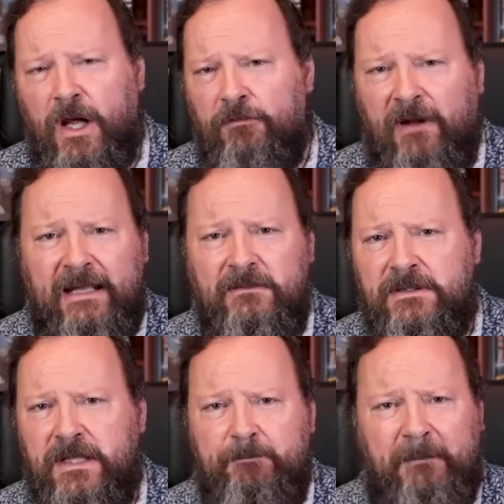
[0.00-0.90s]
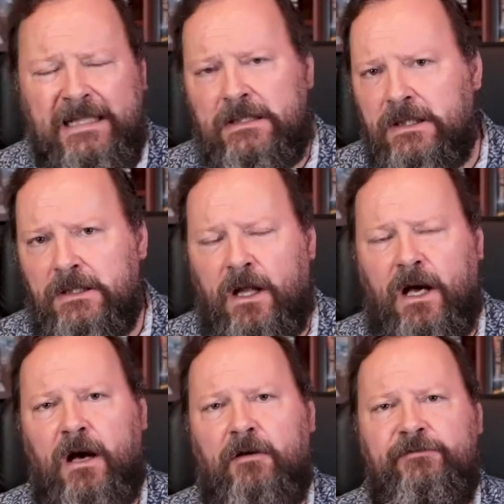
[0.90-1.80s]
Around the middle
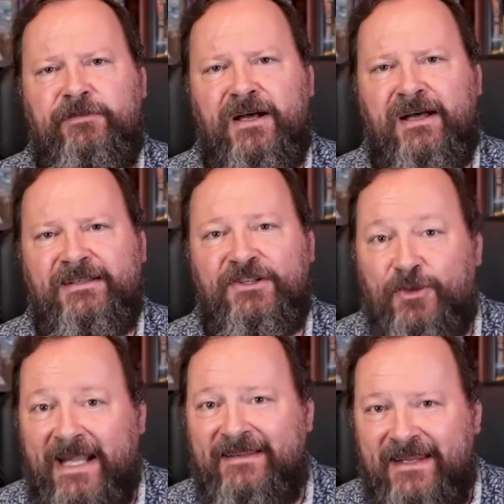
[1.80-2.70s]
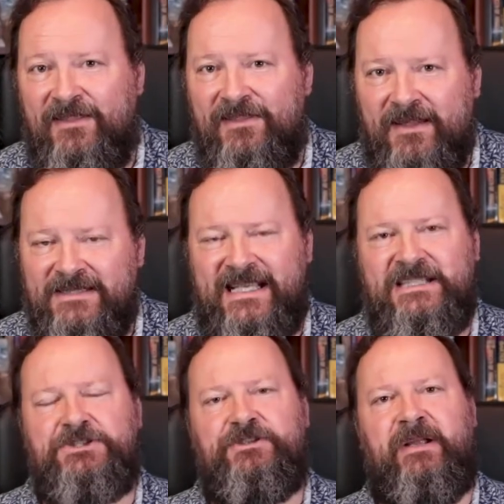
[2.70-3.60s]
of the 20th
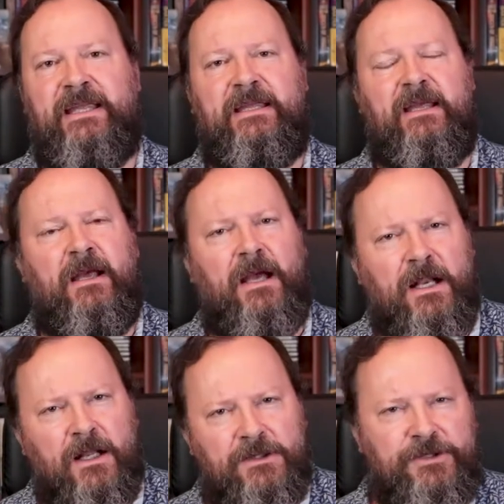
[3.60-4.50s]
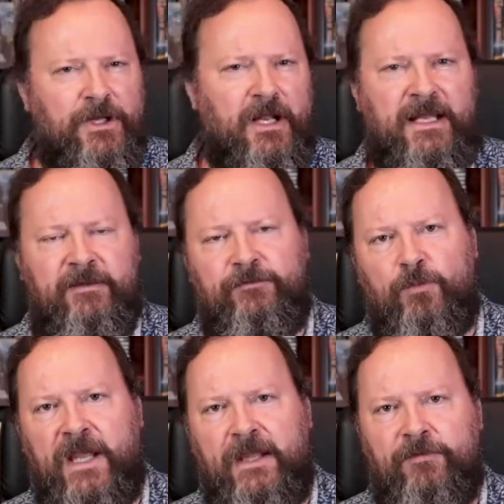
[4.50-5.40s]
century, an alternative
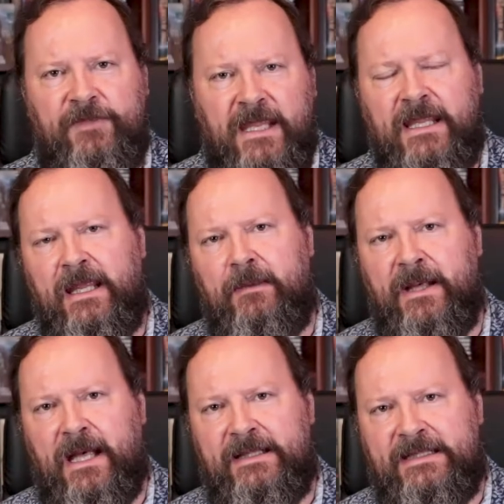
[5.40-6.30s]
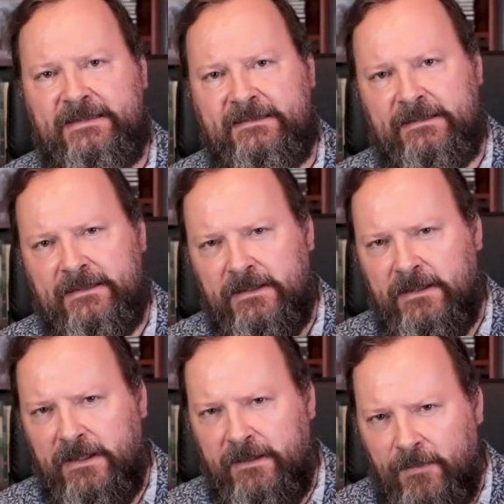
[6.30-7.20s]
way of thinking about it
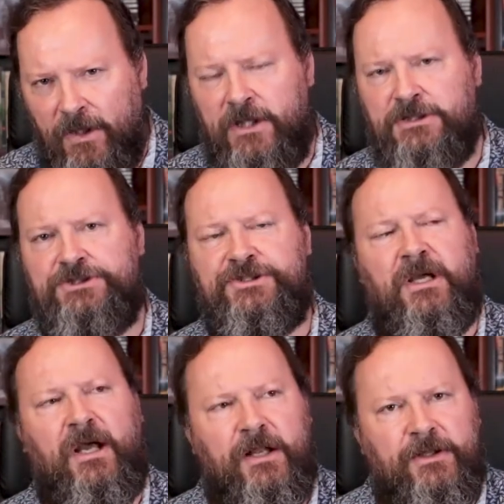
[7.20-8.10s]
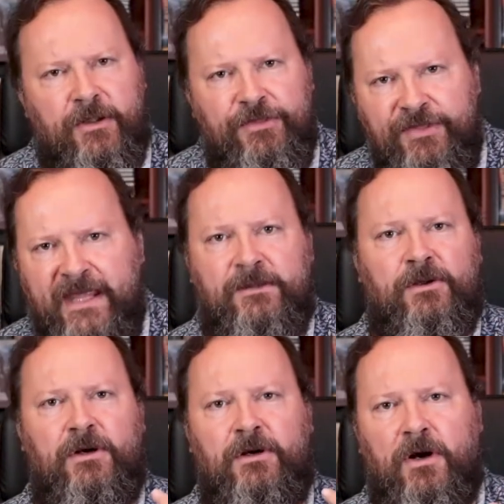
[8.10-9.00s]
emerged, the
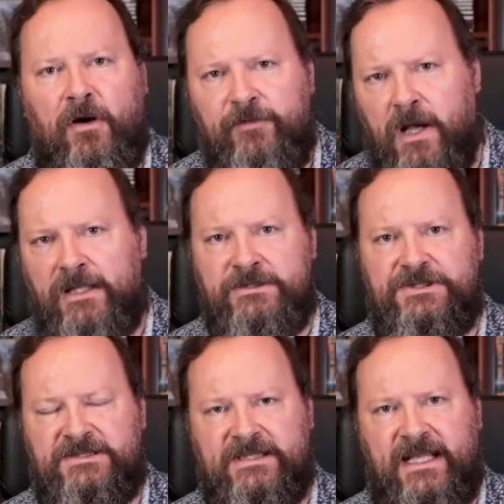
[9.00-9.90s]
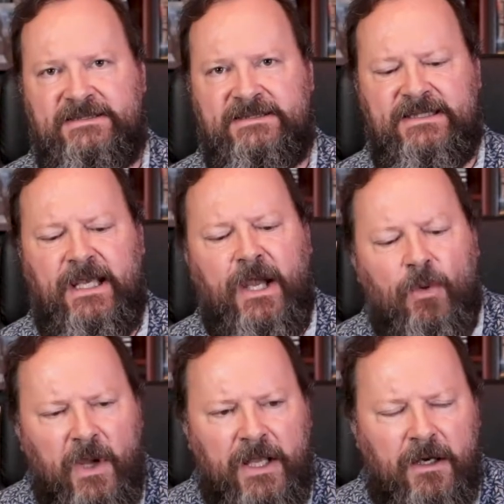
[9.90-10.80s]
theater of consciousness,
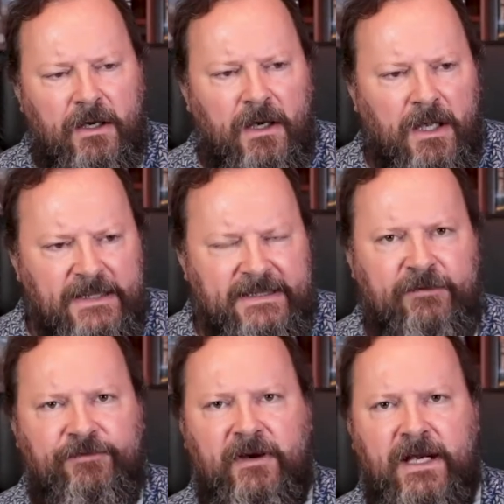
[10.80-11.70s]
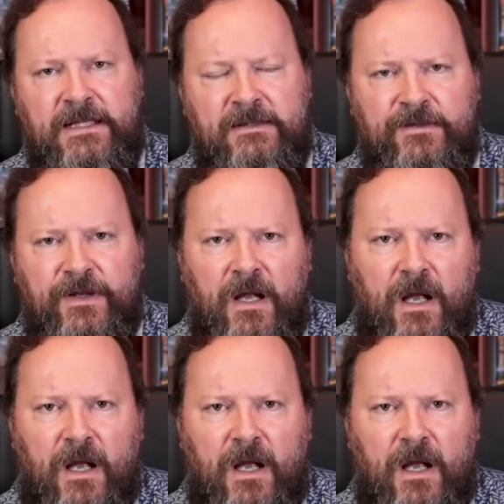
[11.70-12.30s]
where different